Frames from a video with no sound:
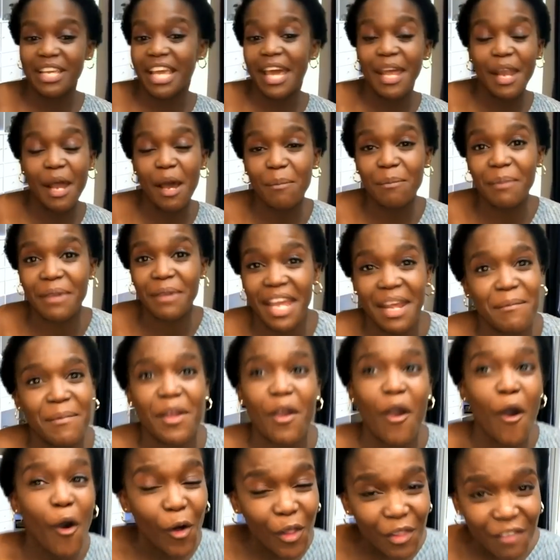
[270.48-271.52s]
get up,
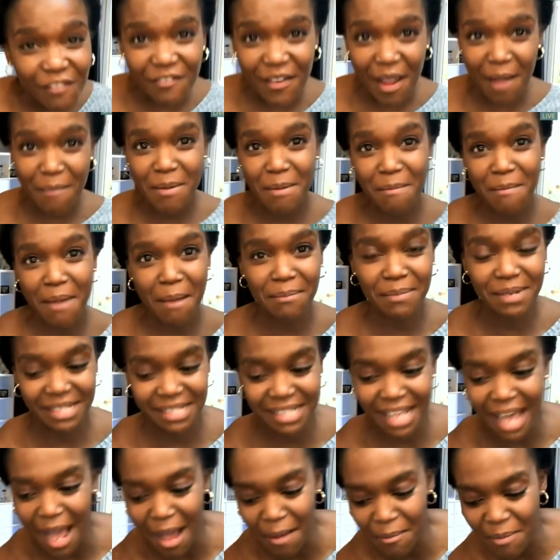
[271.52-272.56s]
getting all the family
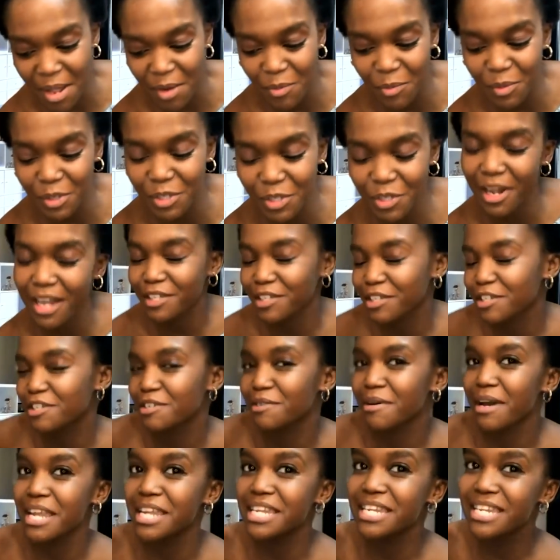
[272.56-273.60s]
members up, and we're trying to
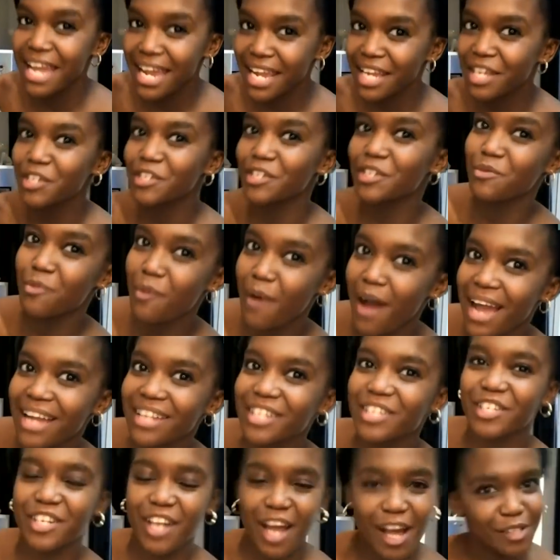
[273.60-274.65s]
do a
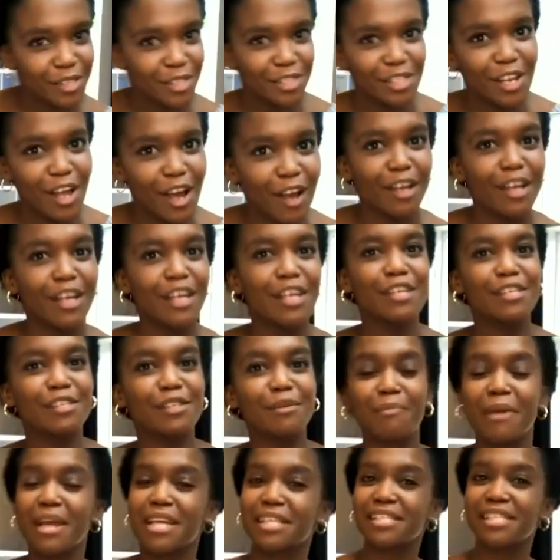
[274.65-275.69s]
nationwide dance along.
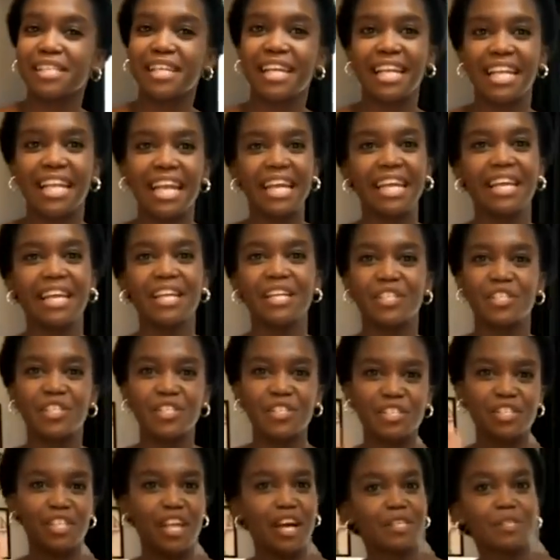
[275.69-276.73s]
So basically,
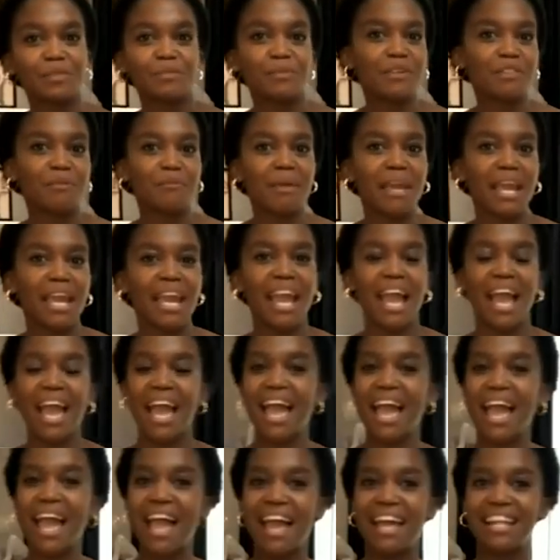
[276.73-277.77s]
just dance with me,
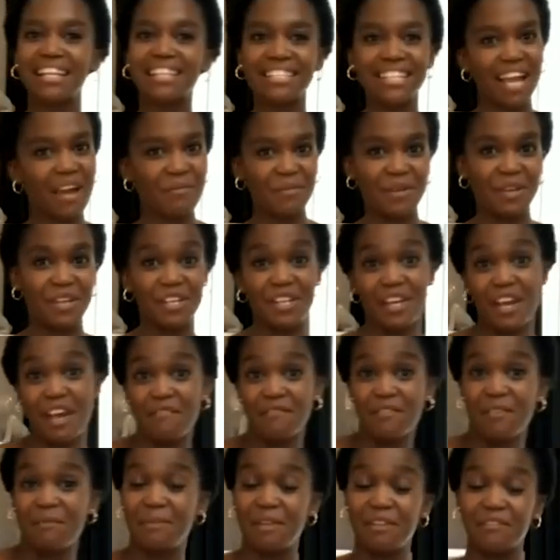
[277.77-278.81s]
and yeah, we're gonna
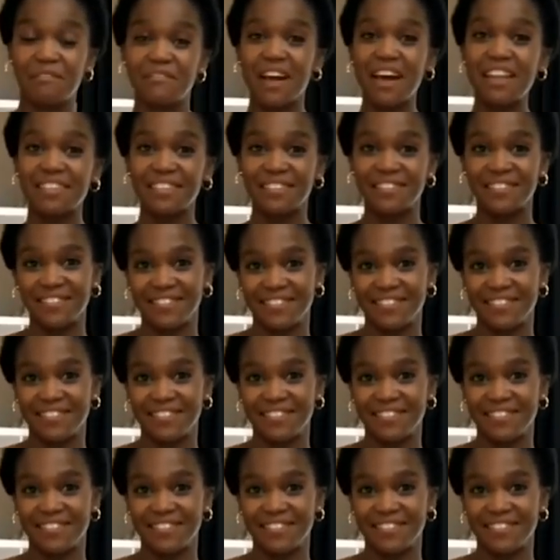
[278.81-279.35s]
have a bit of fun.